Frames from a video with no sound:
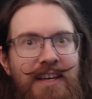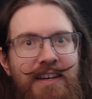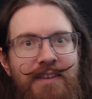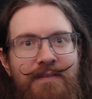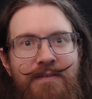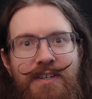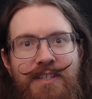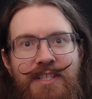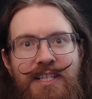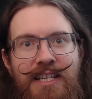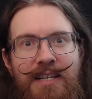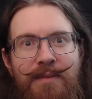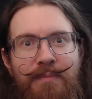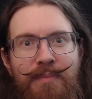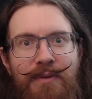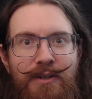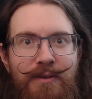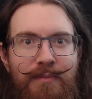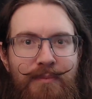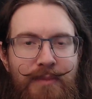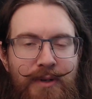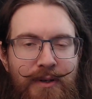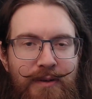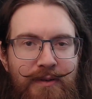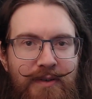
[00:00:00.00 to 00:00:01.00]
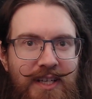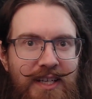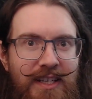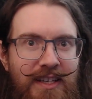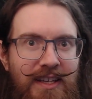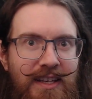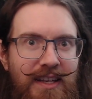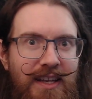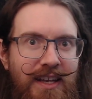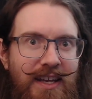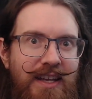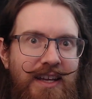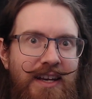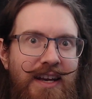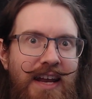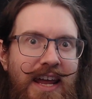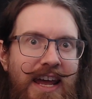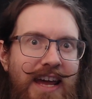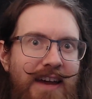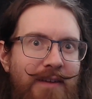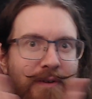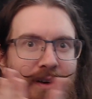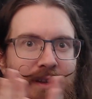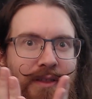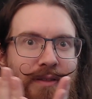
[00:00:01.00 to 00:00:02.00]
for example, you're moving and
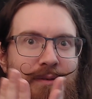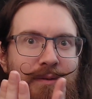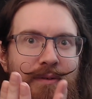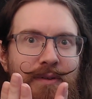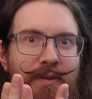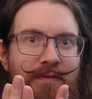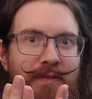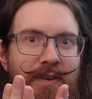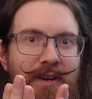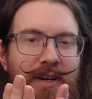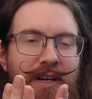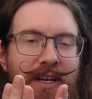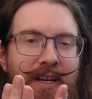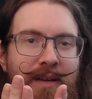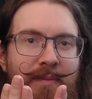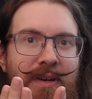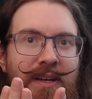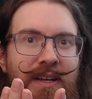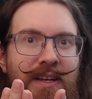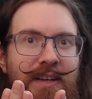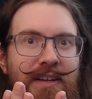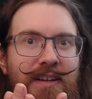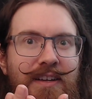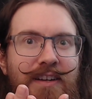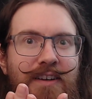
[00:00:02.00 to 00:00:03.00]
halfway through the frame